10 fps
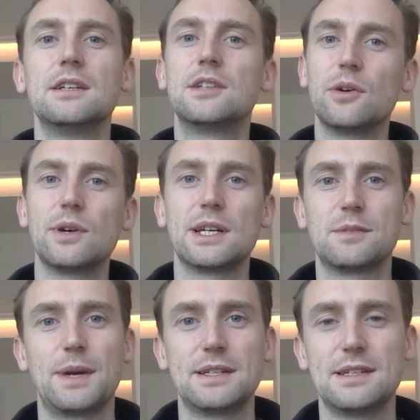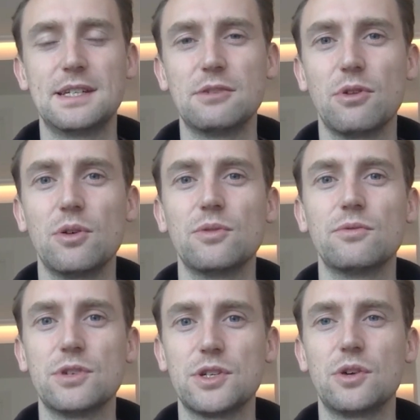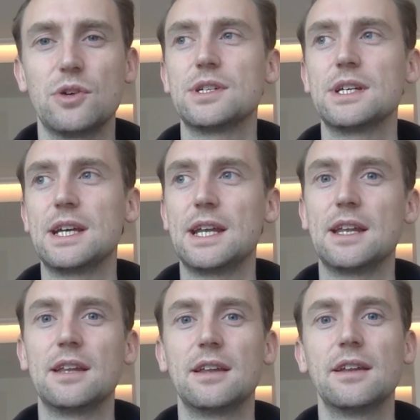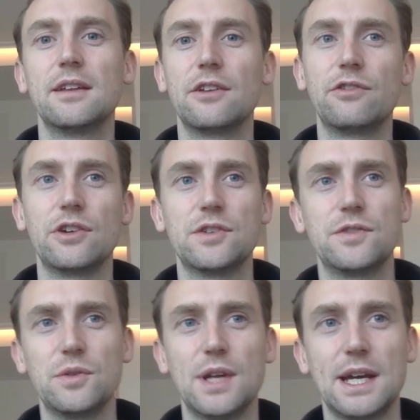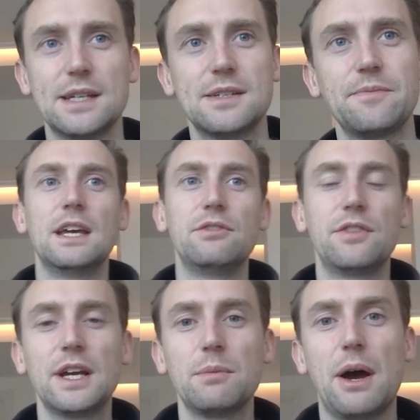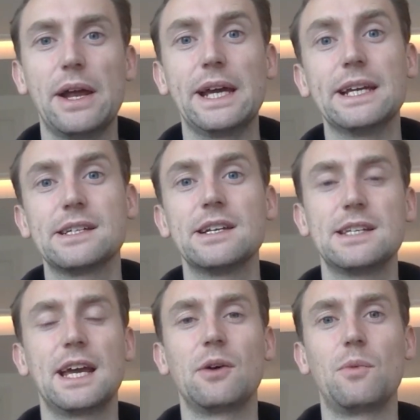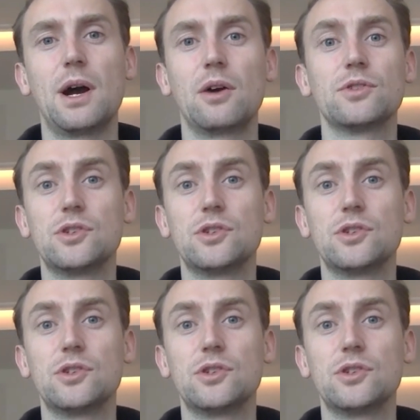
Don't expect to see results in the first few days. If you think about it, it's going to take a while to